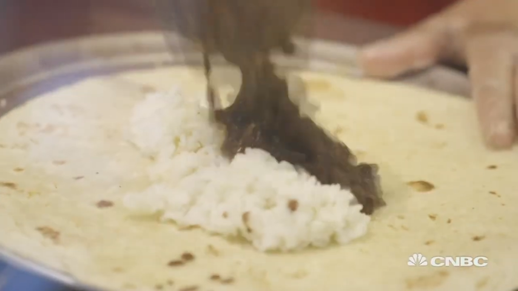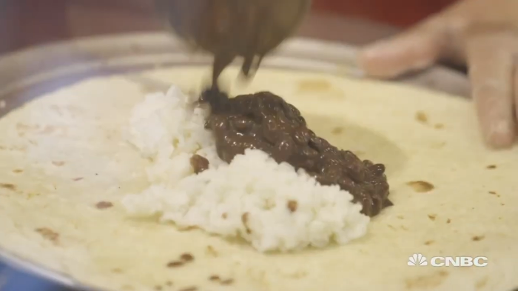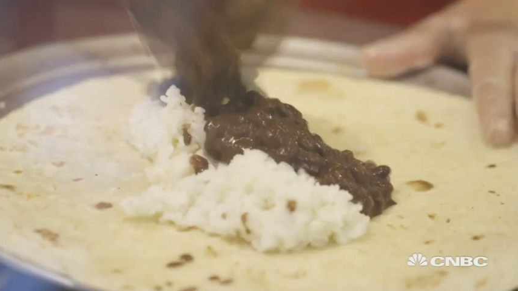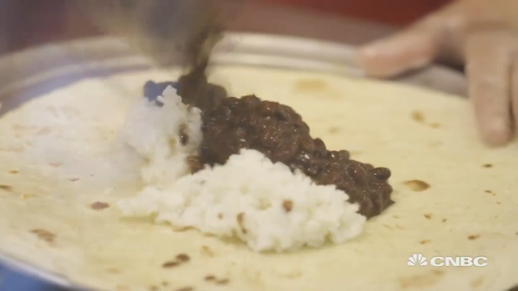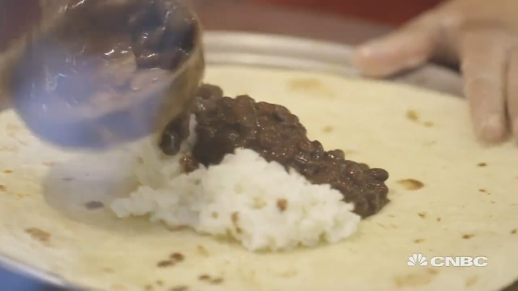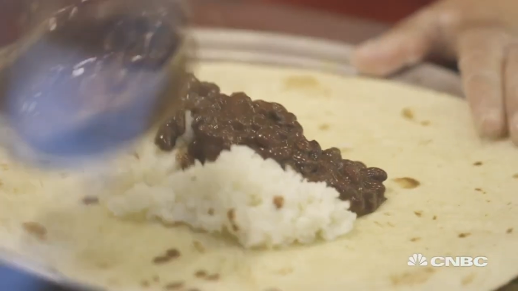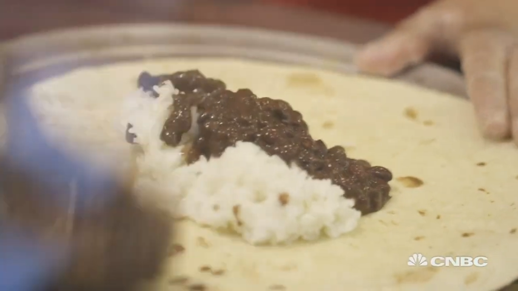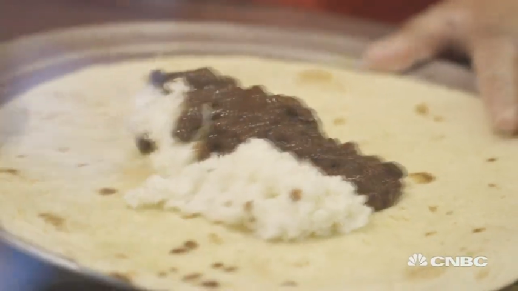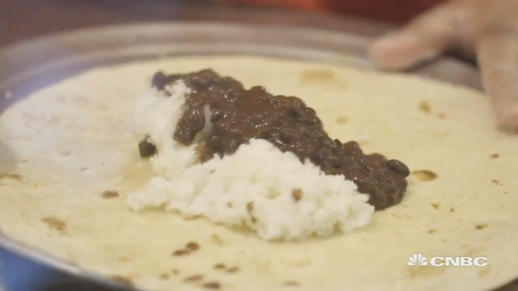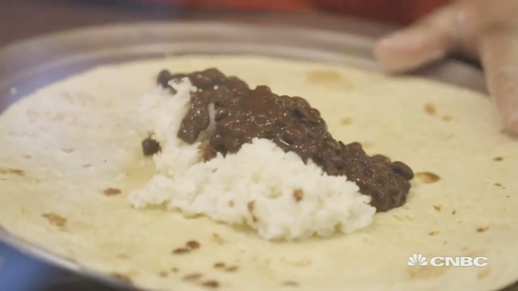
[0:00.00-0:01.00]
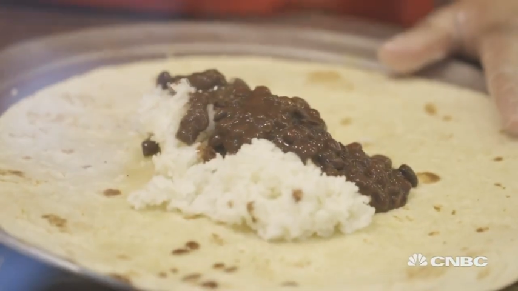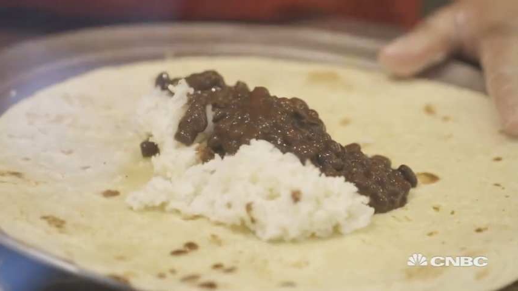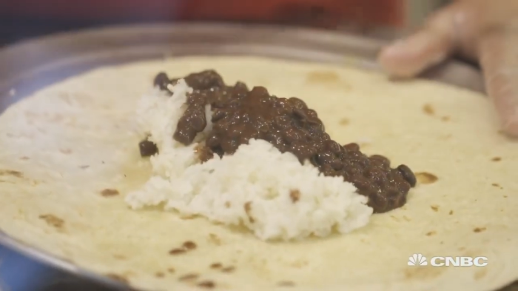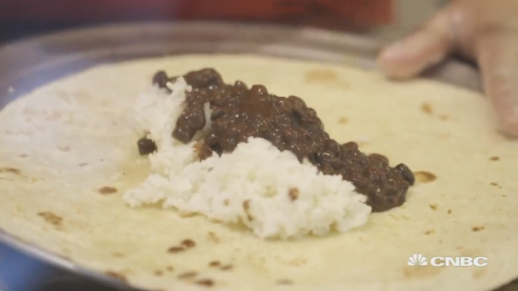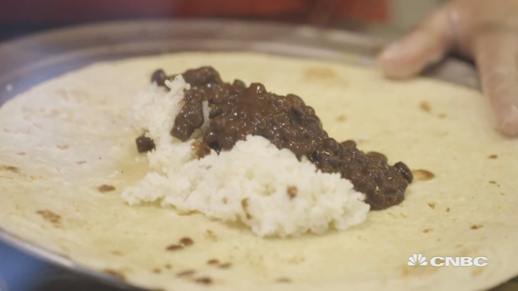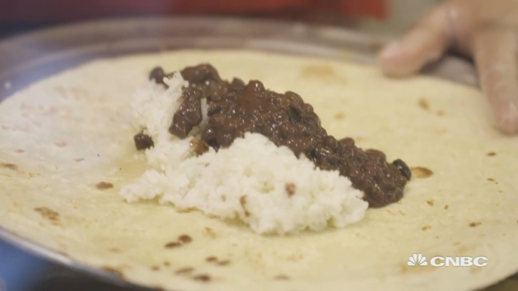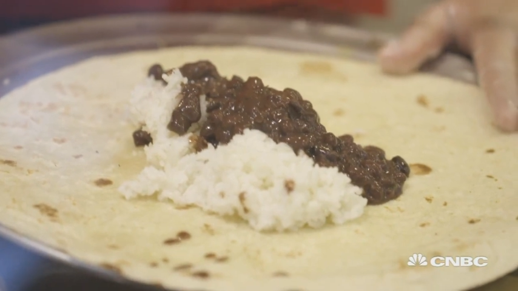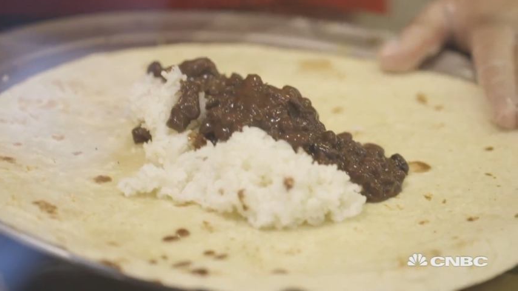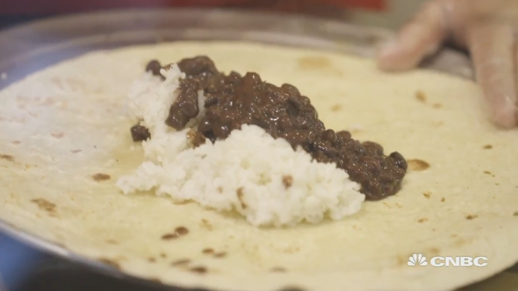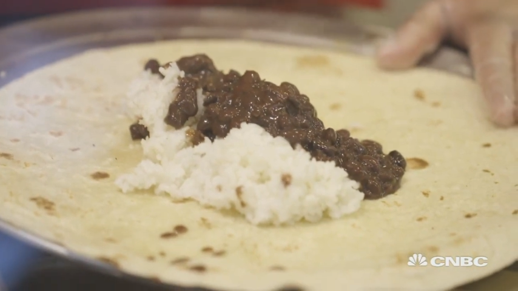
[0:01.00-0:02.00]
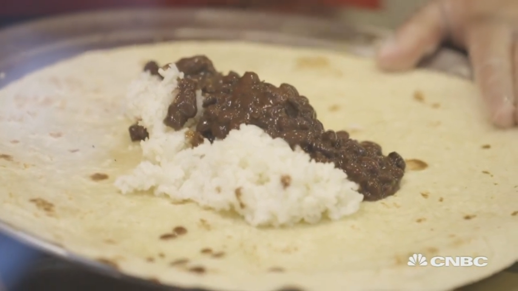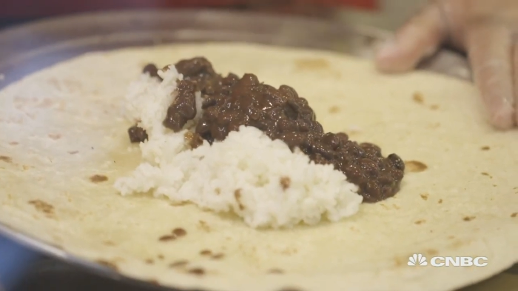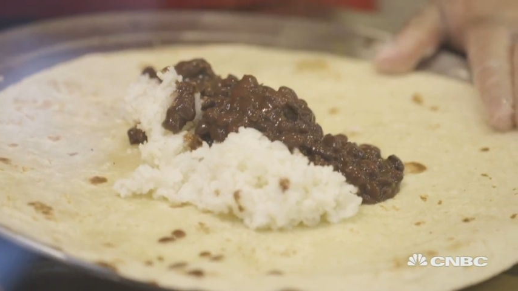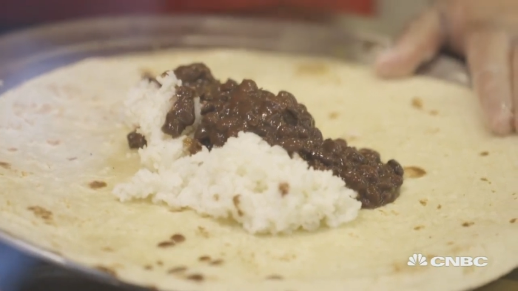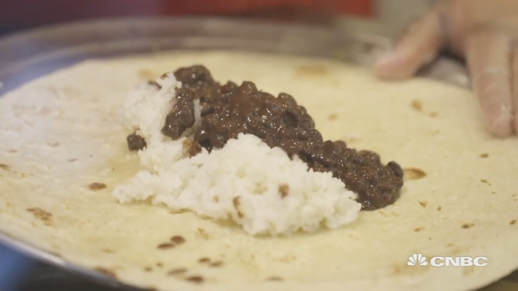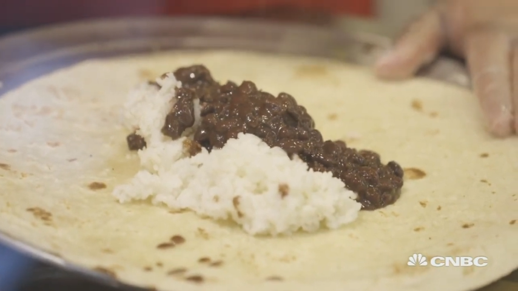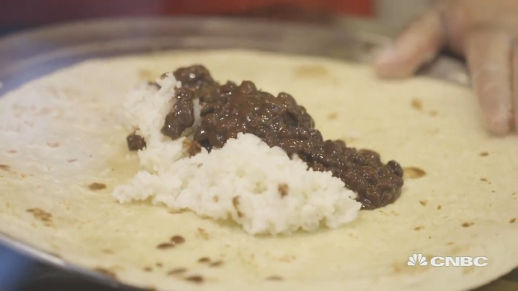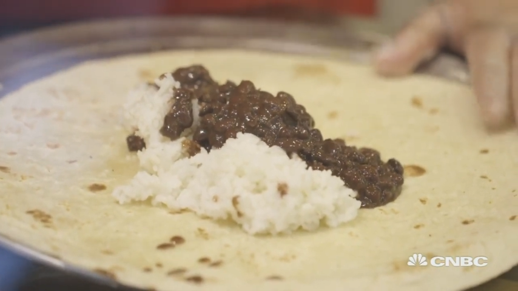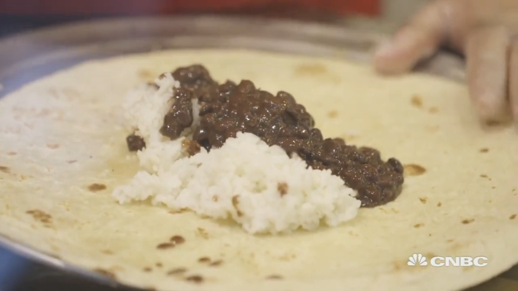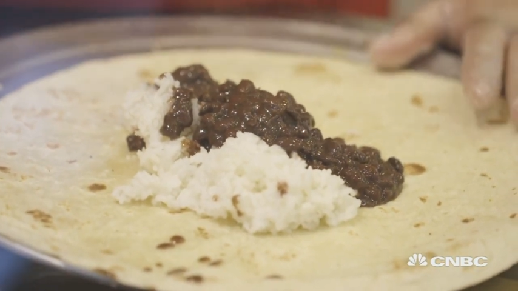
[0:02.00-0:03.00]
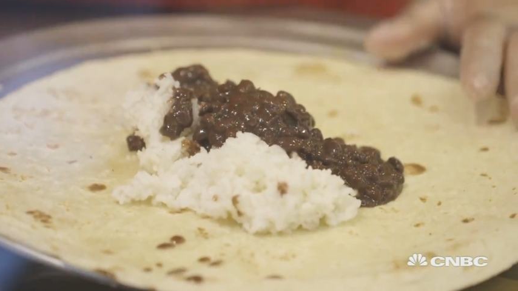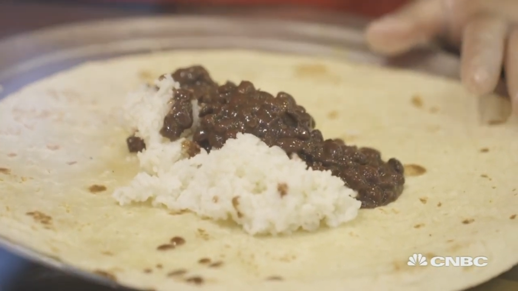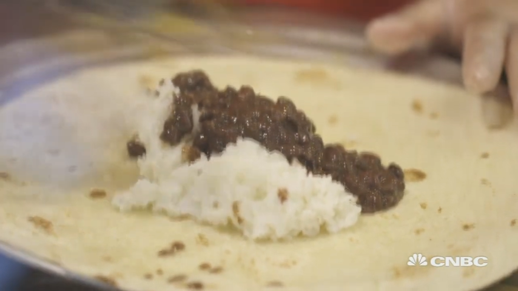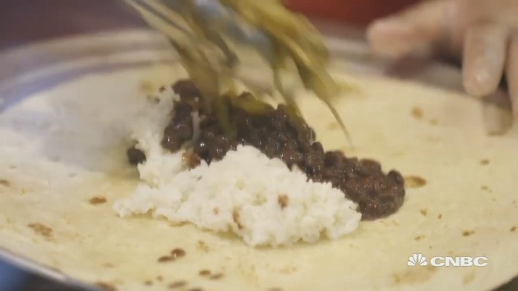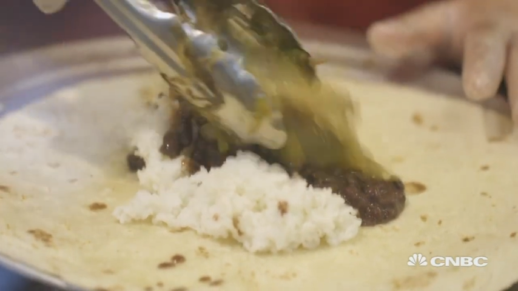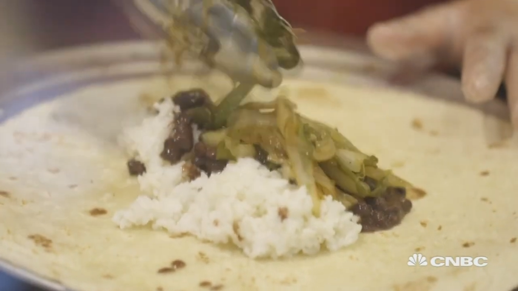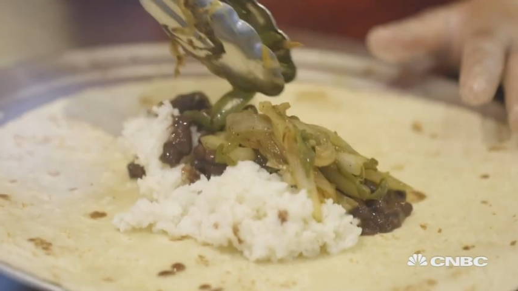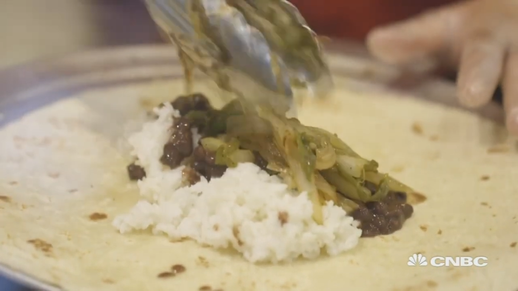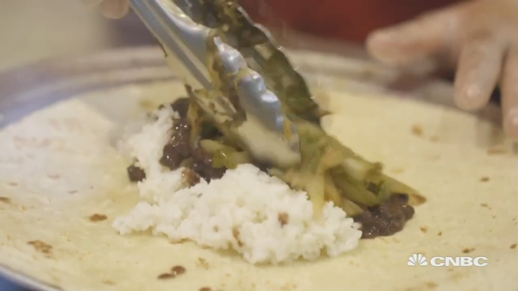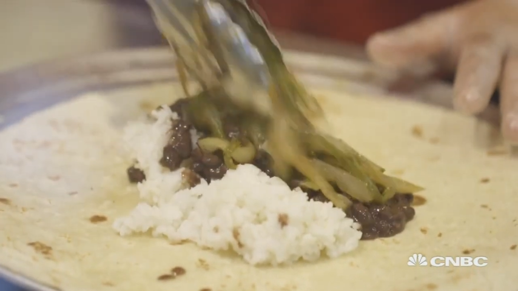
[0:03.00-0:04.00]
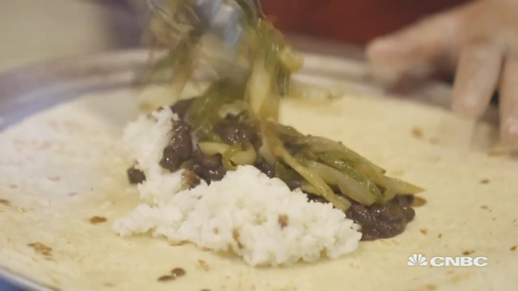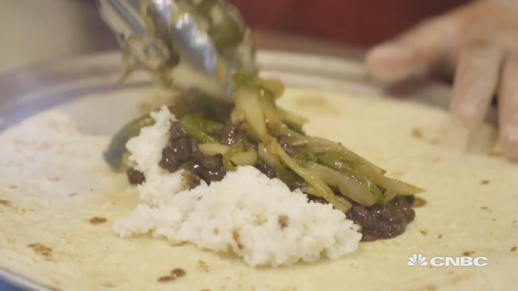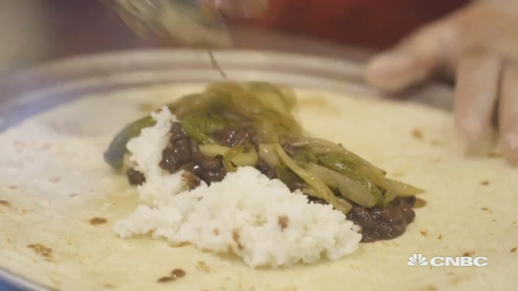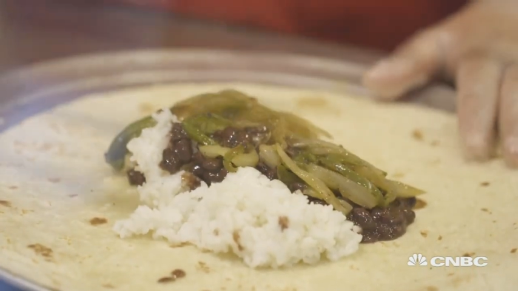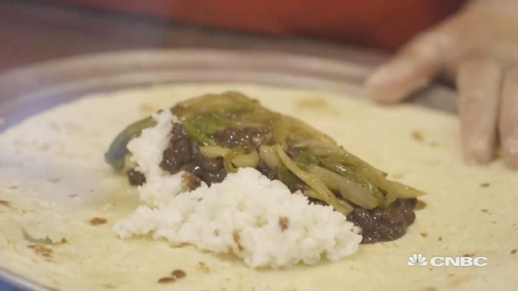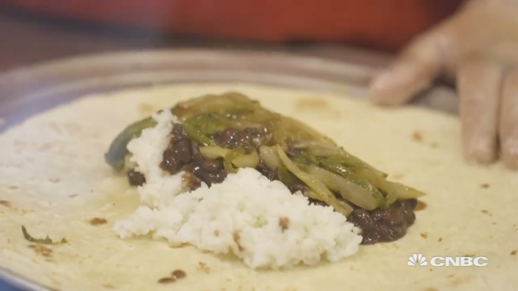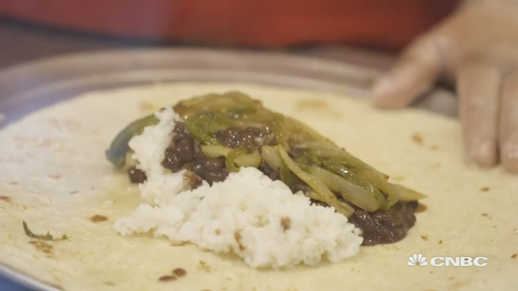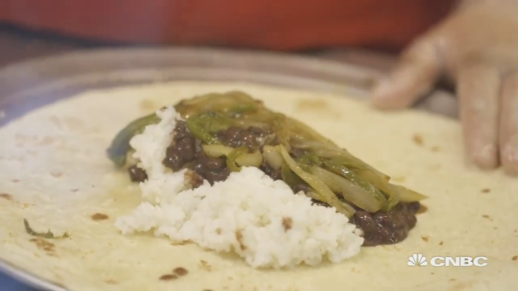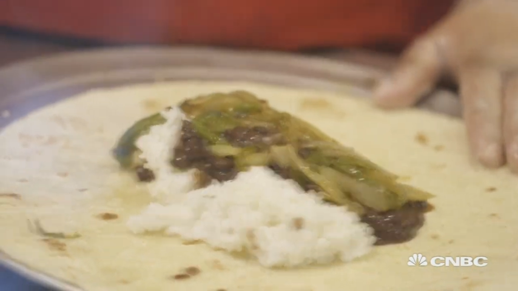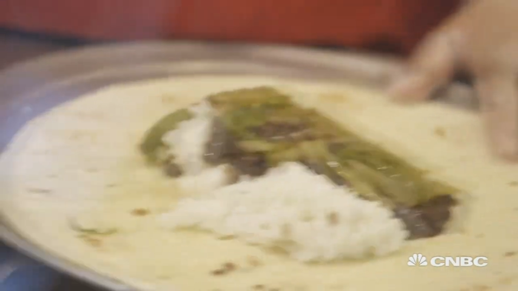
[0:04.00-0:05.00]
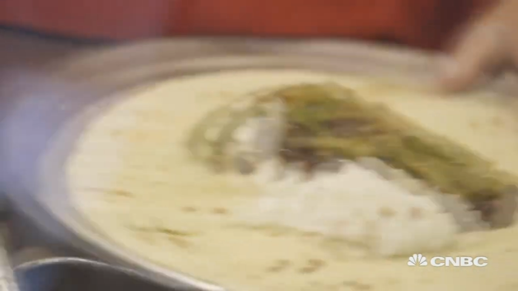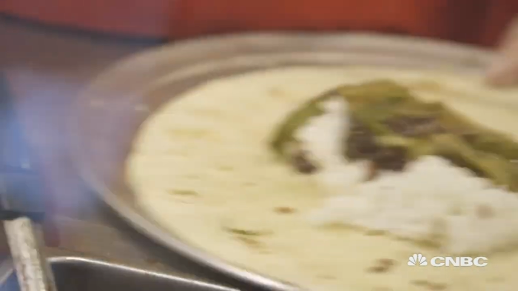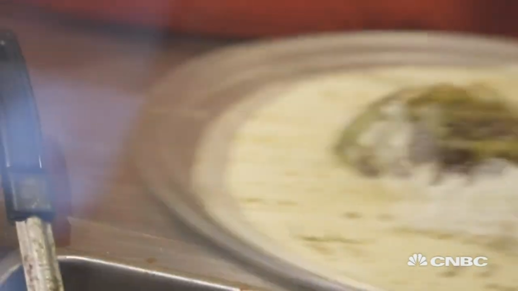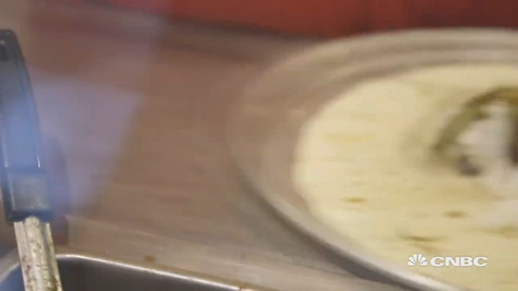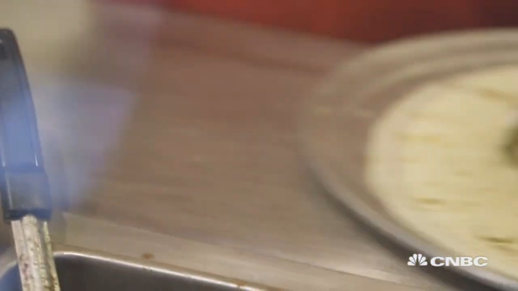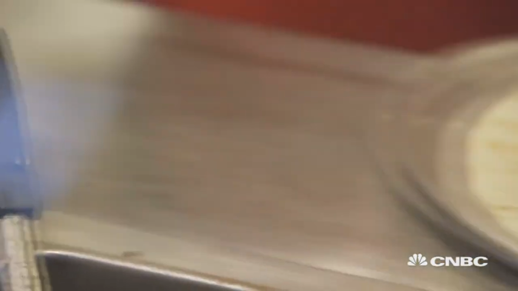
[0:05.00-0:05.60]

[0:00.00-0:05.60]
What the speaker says: No face is visible, so there are no lips to read.